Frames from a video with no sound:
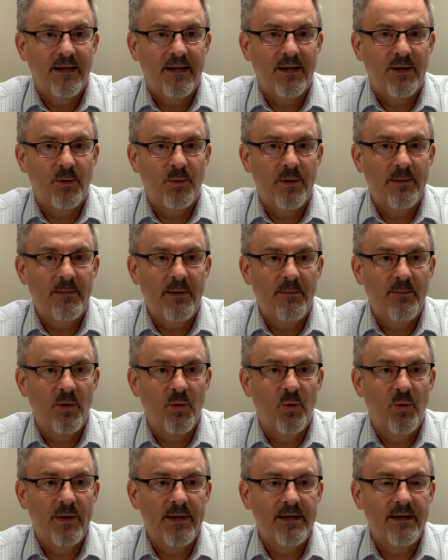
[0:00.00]
Remember
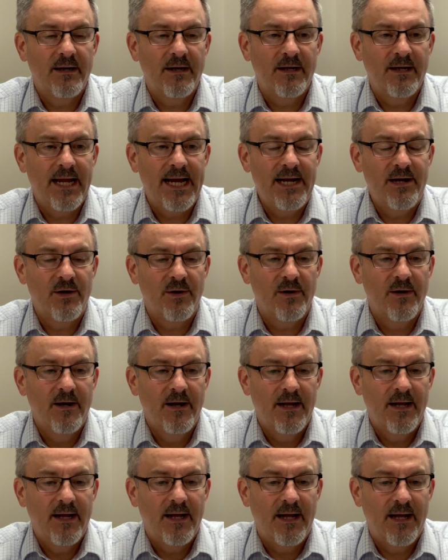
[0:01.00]
when later
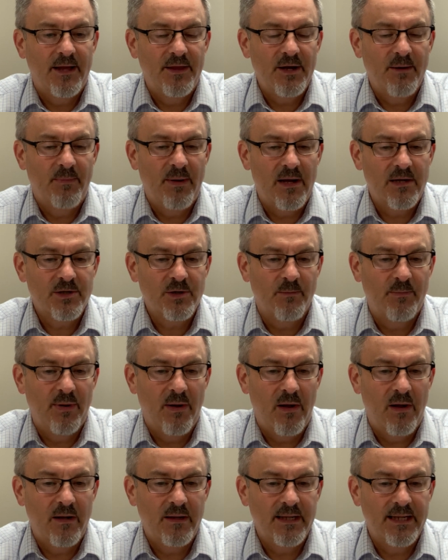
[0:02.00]
the Apostle
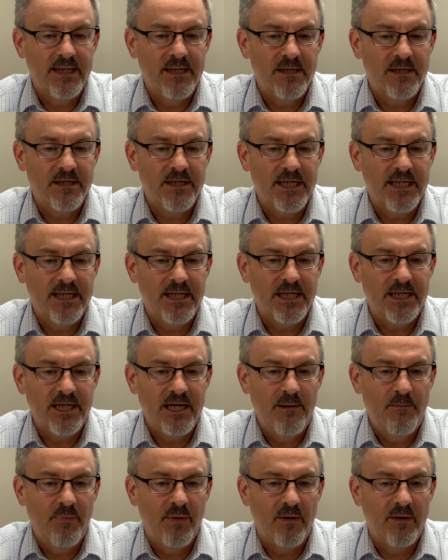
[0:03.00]
Paul is in the
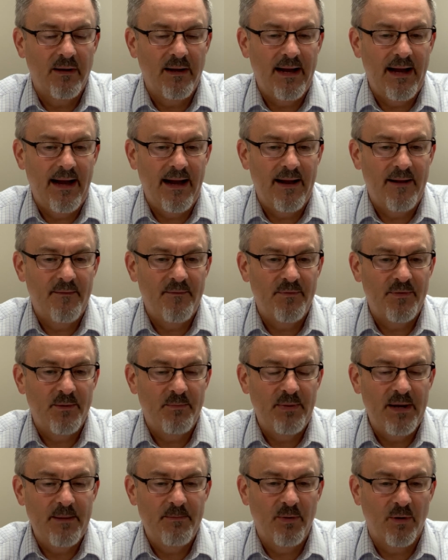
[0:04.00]
temple and the
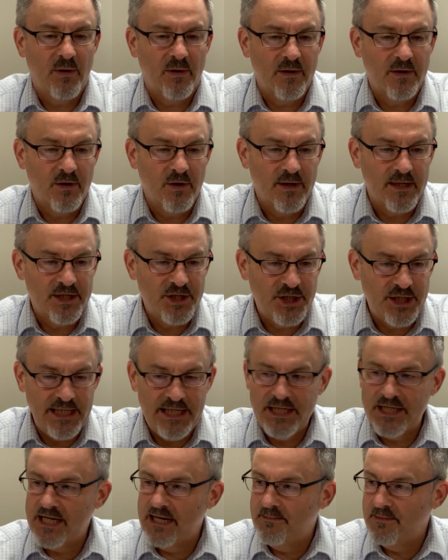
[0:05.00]
people are going to
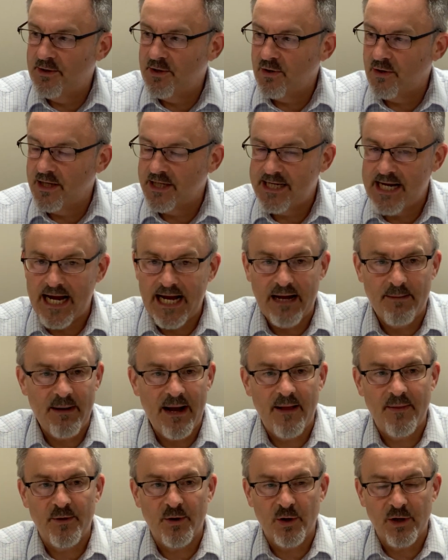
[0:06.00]
seize him and they're going to take him
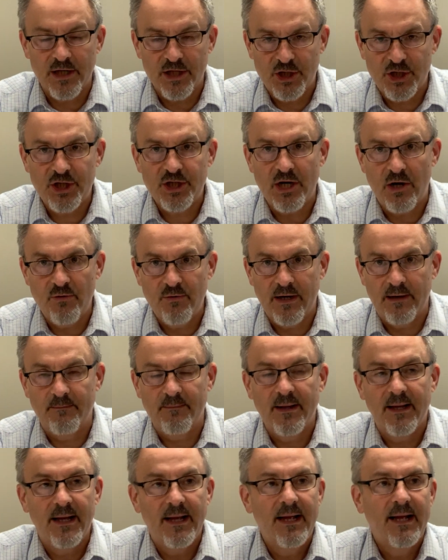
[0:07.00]
out and they're going to stone him.